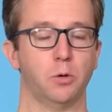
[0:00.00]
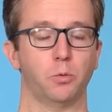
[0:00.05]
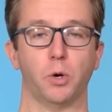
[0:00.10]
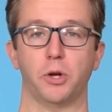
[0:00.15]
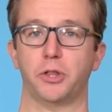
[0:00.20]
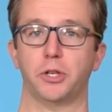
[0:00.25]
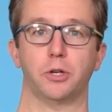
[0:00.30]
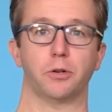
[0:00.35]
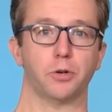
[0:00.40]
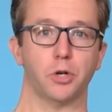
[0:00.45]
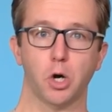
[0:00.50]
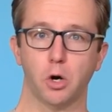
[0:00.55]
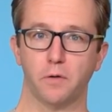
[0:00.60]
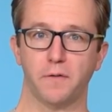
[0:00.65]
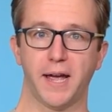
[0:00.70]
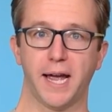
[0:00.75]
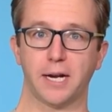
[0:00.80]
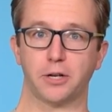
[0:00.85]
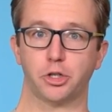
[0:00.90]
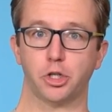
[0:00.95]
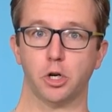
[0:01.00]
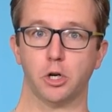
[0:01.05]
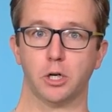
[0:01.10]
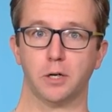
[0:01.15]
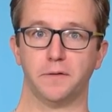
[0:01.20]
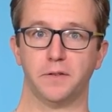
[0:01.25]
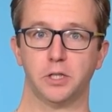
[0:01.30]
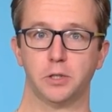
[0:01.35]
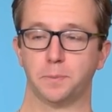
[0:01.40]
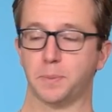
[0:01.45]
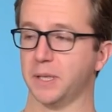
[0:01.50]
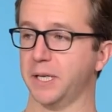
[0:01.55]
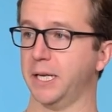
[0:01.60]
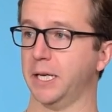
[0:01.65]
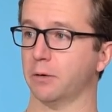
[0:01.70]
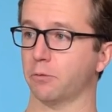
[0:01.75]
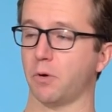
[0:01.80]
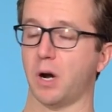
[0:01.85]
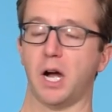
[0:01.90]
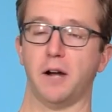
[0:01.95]
whether you're Novak Djokovic
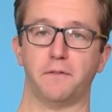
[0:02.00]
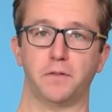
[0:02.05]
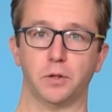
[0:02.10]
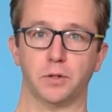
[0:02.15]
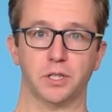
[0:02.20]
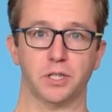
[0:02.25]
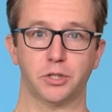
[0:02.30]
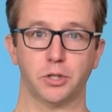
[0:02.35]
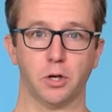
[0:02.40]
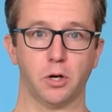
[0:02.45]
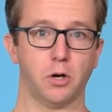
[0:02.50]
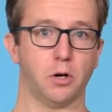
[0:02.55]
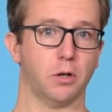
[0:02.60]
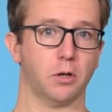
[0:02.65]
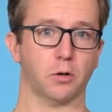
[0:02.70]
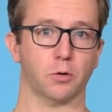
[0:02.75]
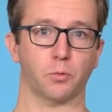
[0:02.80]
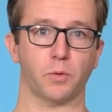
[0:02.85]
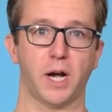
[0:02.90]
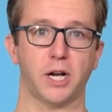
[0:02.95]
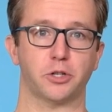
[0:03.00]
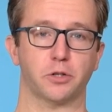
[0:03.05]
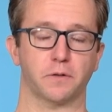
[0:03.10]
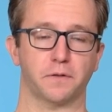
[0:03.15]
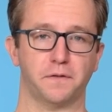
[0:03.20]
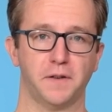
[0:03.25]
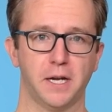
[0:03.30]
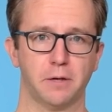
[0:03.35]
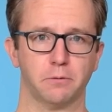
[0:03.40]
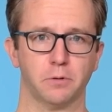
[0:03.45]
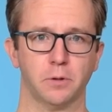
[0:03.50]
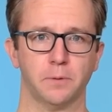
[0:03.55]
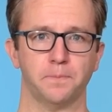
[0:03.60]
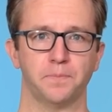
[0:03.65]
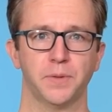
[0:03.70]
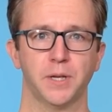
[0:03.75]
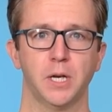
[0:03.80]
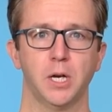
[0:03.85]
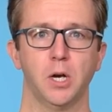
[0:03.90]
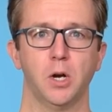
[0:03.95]
playing Rafael Nadal or Roger Federer,
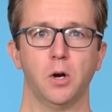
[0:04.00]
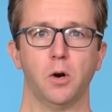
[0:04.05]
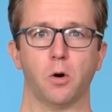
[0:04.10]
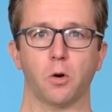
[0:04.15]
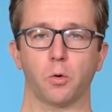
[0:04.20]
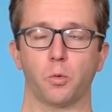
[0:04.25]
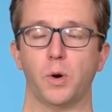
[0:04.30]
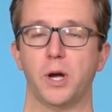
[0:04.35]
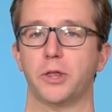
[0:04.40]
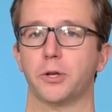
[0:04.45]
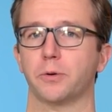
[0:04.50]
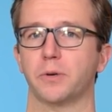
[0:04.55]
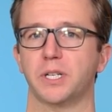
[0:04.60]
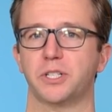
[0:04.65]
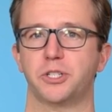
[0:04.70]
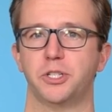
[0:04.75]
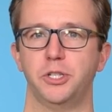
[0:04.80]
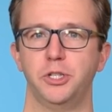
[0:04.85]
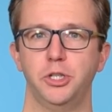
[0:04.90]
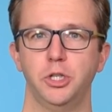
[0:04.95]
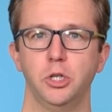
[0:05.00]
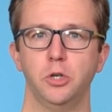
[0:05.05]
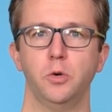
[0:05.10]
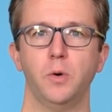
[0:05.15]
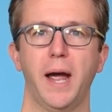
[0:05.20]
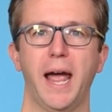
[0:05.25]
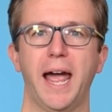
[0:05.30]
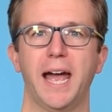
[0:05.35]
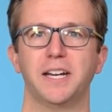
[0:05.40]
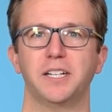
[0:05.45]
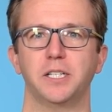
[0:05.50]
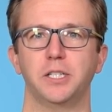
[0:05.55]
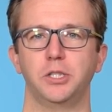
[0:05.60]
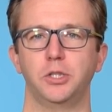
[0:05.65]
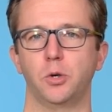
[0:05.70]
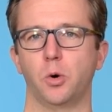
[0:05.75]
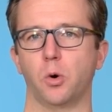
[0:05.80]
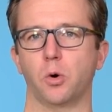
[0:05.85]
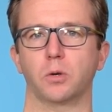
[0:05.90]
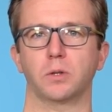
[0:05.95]
or whether it's you at
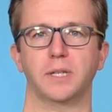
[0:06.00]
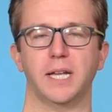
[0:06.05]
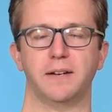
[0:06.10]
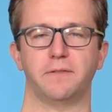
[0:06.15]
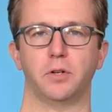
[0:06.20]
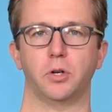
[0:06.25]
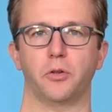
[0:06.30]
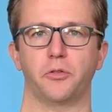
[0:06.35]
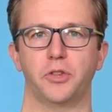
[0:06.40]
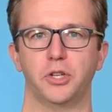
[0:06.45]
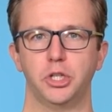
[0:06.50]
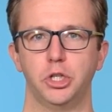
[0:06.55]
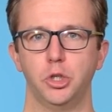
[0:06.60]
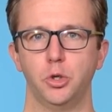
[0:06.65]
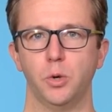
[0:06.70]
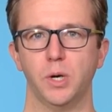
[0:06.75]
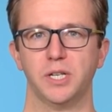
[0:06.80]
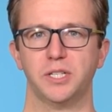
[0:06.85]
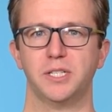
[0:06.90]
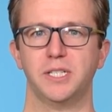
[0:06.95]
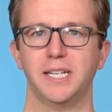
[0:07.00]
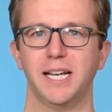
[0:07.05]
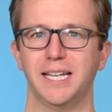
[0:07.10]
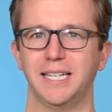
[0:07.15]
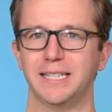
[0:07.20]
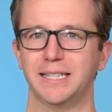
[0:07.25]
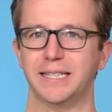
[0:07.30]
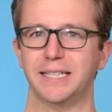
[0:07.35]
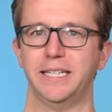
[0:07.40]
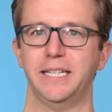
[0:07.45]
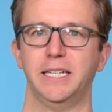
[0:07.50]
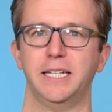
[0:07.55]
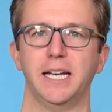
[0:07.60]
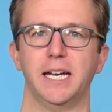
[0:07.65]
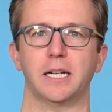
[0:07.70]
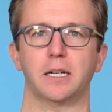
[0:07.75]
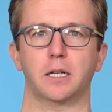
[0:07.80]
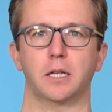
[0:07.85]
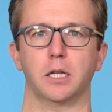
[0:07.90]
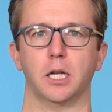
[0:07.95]
your level, the USTA league
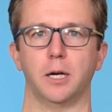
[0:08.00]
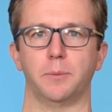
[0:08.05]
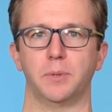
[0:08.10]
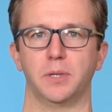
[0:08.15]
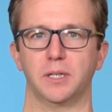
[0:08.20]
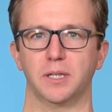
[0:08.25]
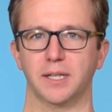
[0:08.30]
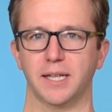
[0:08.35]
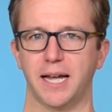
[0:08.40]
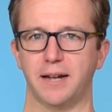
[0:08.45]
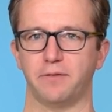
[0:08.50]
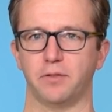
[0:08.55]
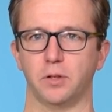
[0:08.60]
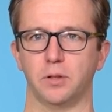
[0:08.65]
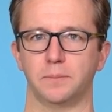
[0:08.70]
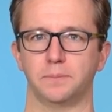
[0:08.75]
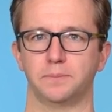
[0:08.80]
and club level.